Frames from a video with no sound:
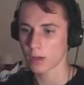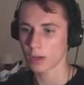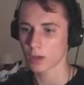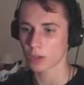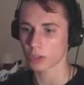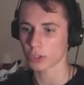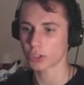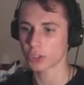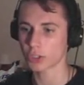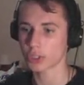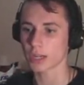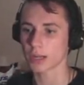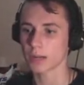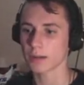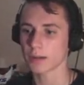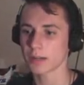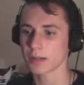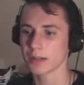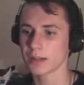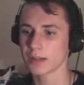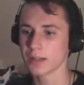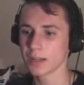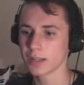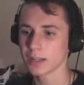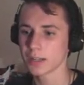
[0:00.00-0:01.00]
Ah, oh, shit.
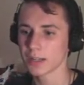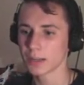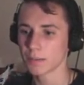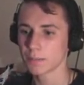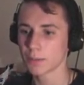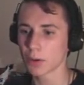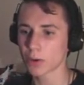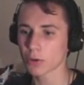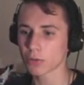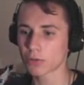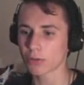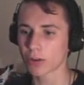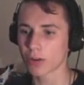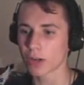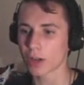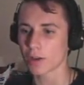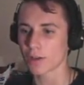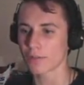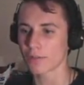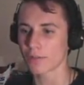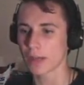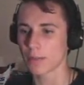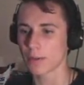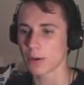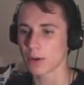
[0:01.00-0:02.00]
Both run
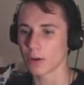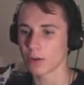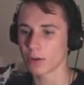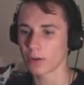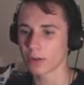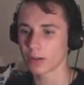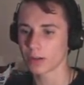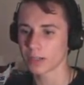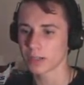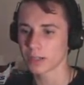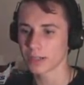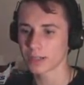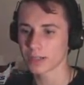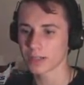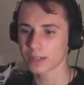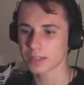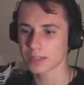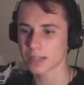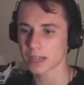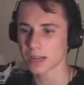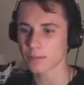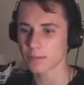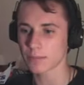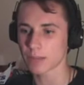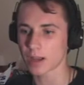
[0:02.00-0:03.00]
out of ammo at the
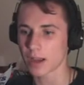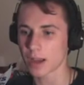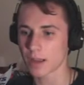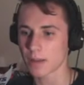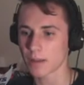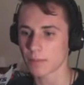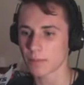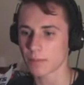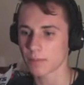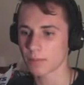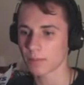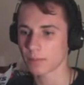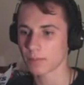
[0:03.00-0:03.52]
same time.